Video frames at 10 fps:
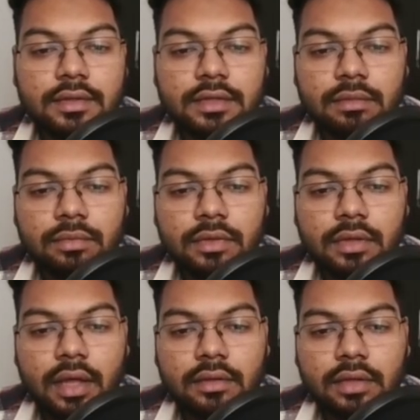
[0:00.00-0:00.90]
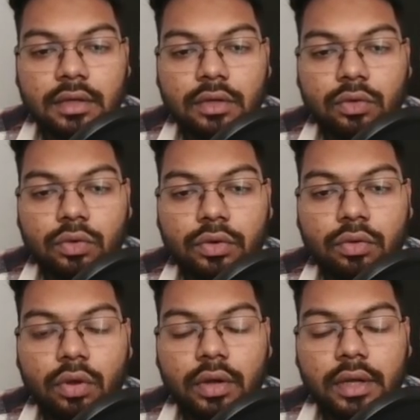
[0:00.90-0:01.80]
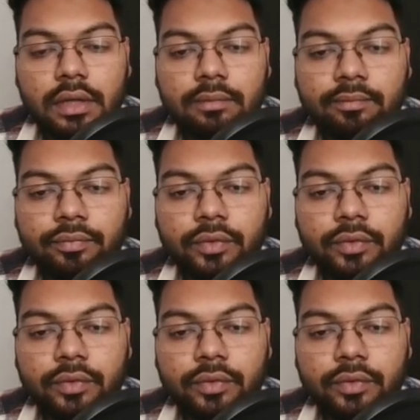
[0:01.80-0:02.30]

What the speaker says: systems, as I told you already.